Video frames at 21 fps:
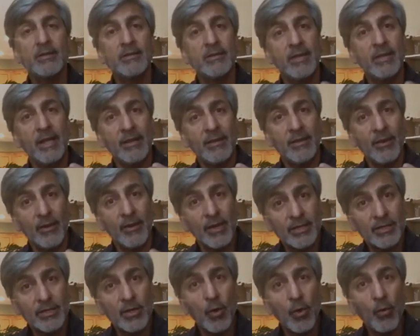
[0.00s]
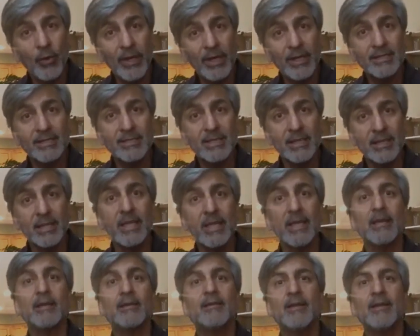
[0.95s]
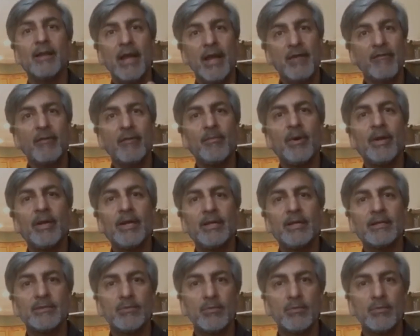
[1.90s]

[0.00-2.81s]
that there is no weakest link, that everybody is